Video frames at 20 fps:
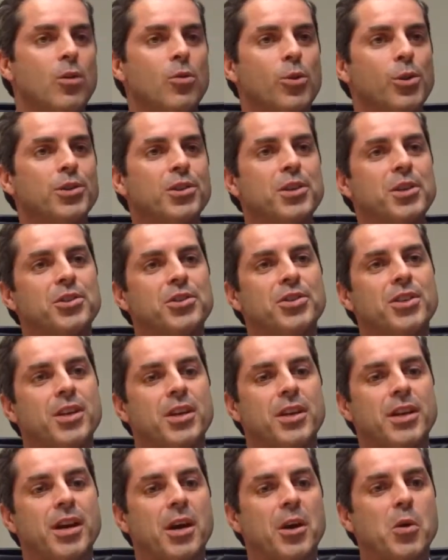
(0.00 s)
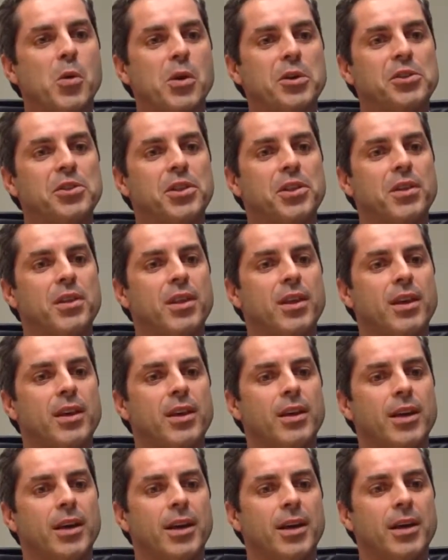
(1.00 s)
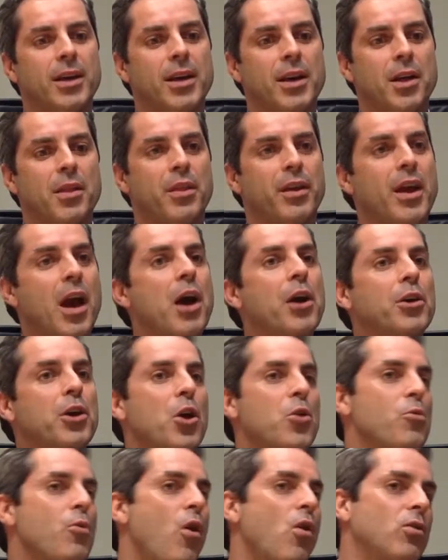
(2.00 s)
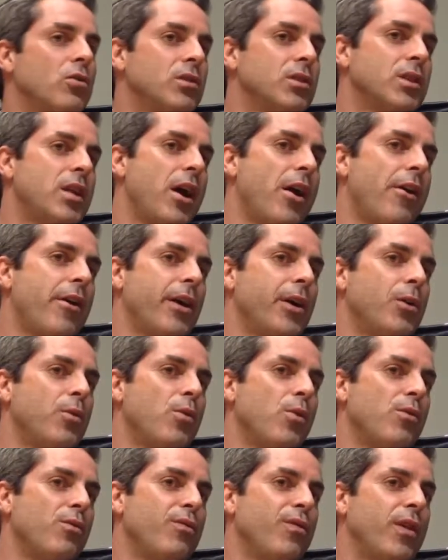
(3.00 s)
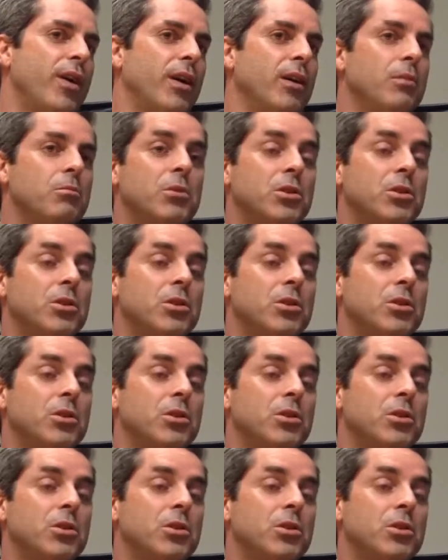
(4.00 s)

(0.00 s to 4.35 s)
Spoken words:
Well, it's an interesting question, the can't go wrong scenario of,